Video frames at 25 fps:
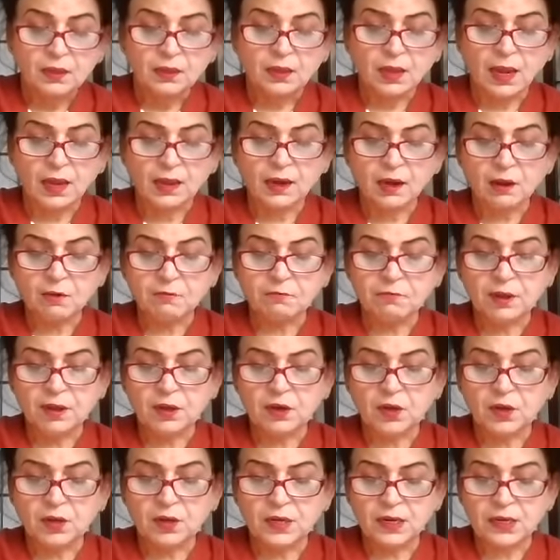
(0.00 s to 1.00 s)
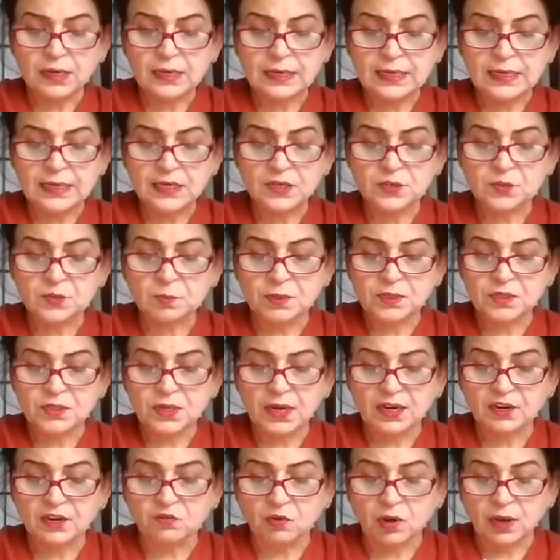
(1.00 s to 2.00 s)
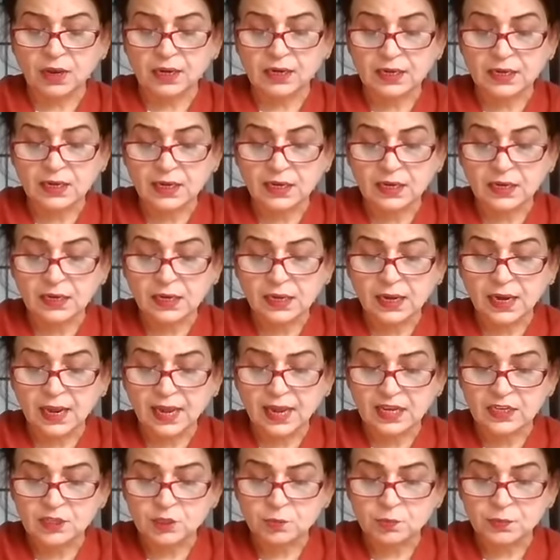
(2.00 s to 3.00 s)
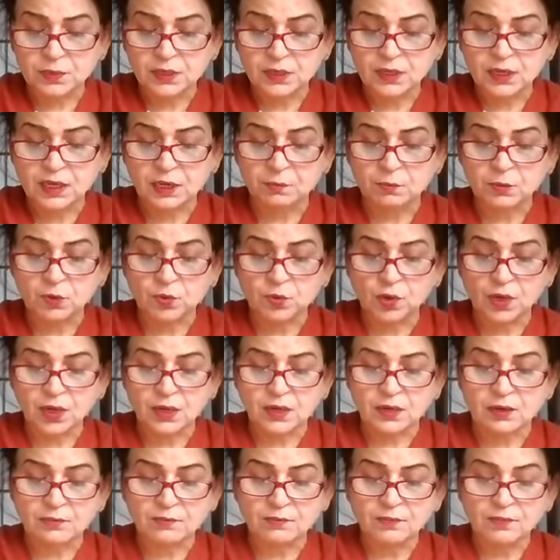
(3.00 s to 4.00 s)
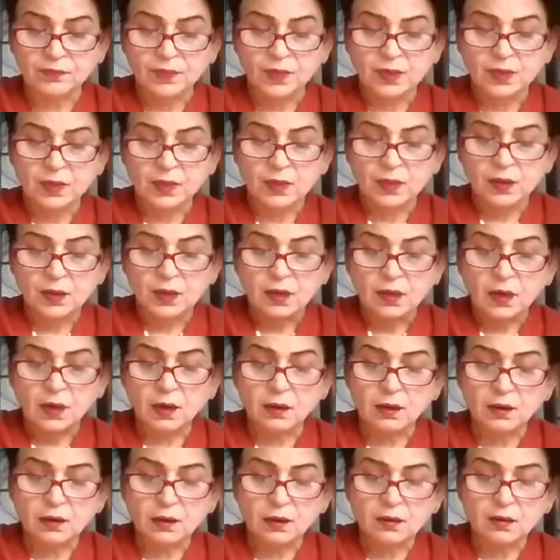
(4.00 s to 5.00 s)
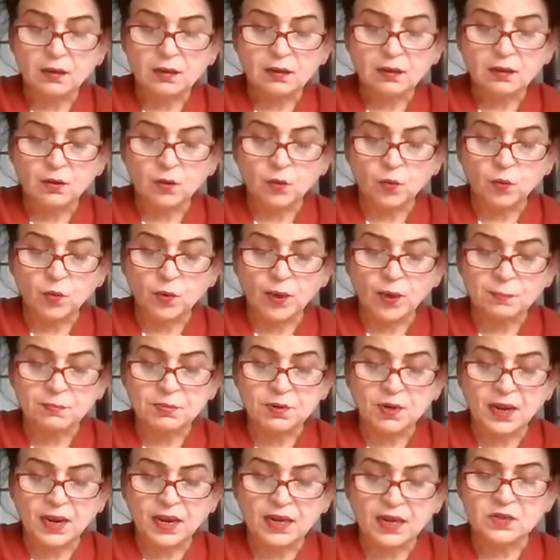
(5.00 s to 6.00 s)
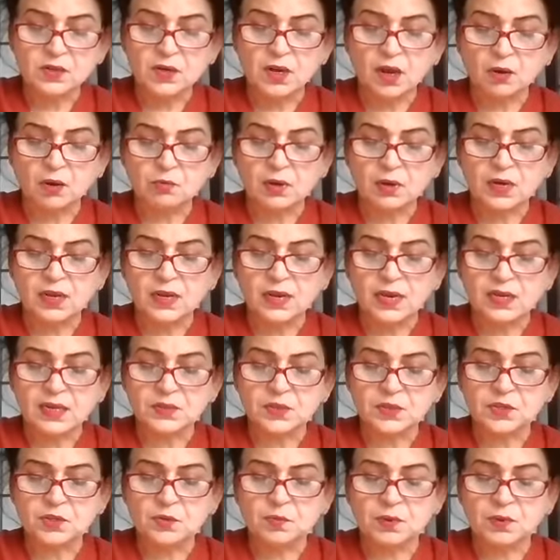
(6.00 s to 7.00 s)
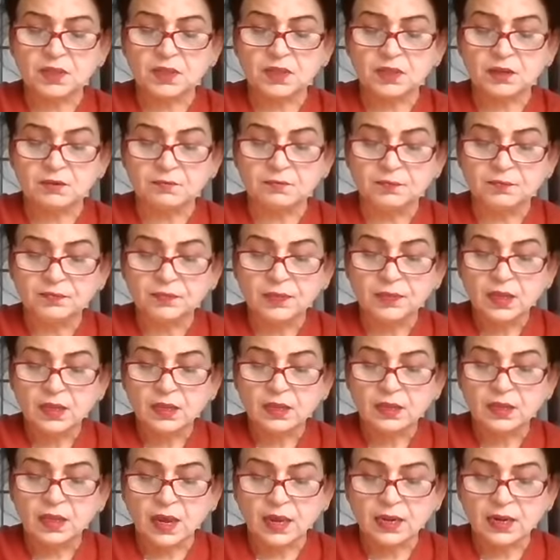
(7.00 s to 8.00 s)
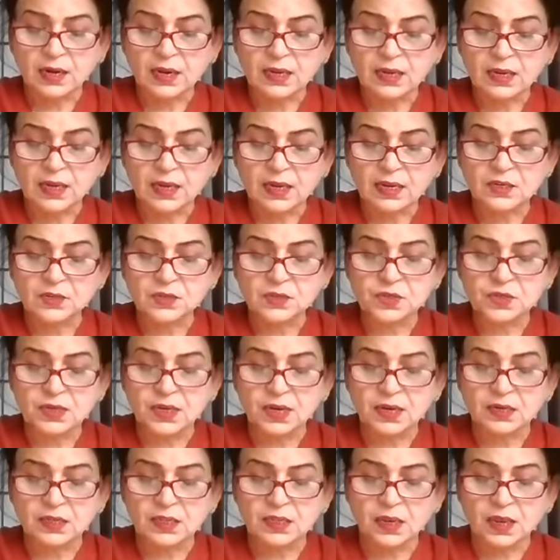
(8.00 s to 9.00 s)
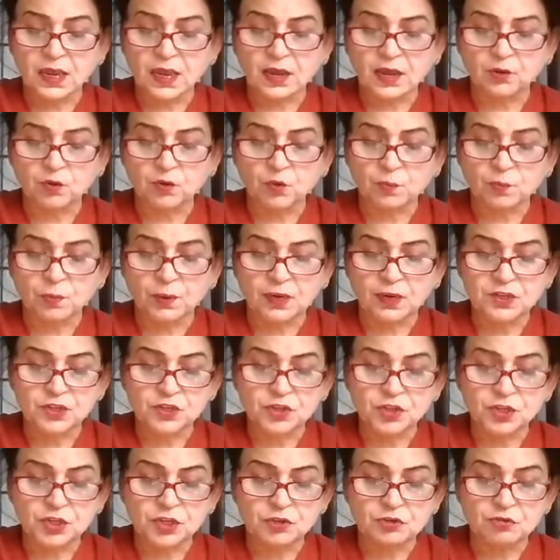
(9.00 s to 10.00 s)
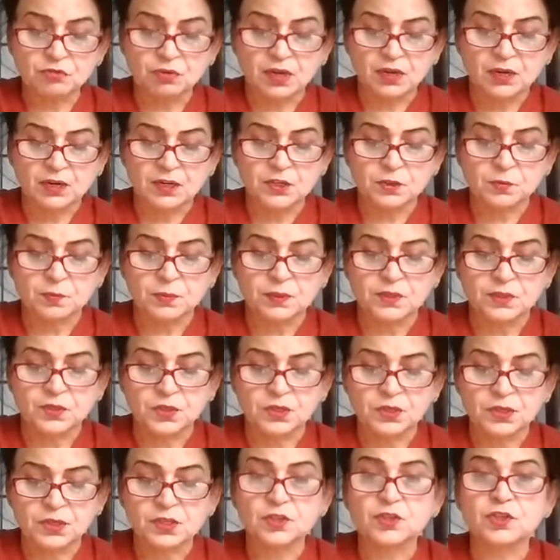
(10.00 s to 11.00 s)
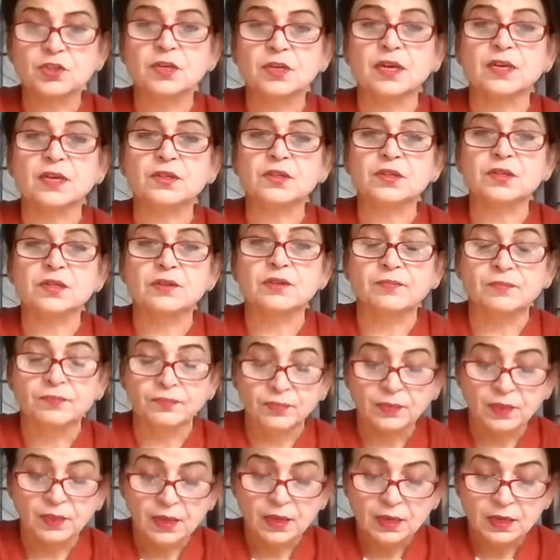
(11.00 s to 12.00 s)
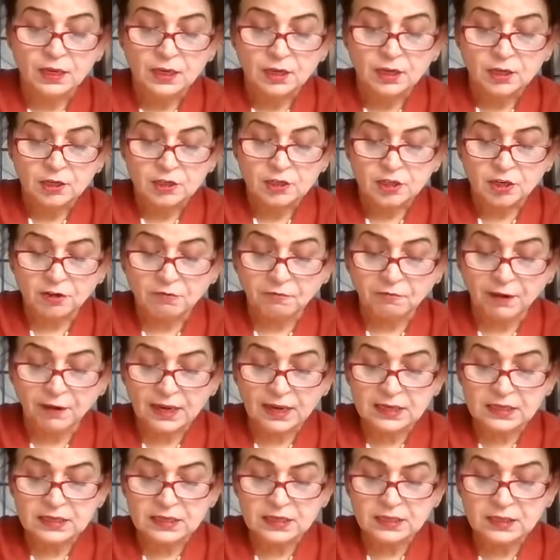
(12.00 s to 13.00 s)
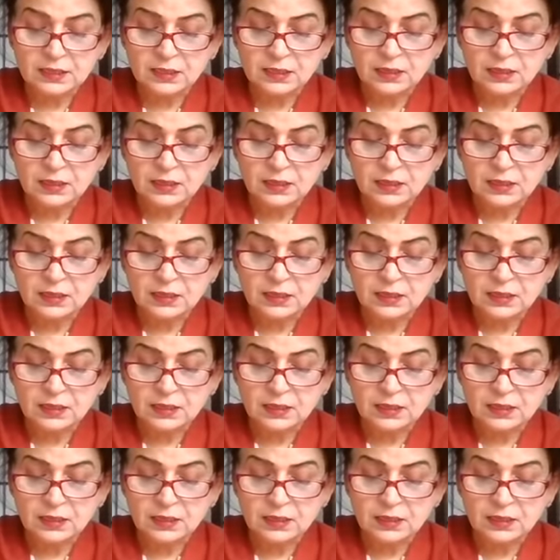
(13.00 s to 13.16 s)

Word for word: Tara fell on her knees beside Wali and clasped him to her. Angad wept as loudly as his mother. Tara gazed at the arrow plunged into her husband's chest. She felt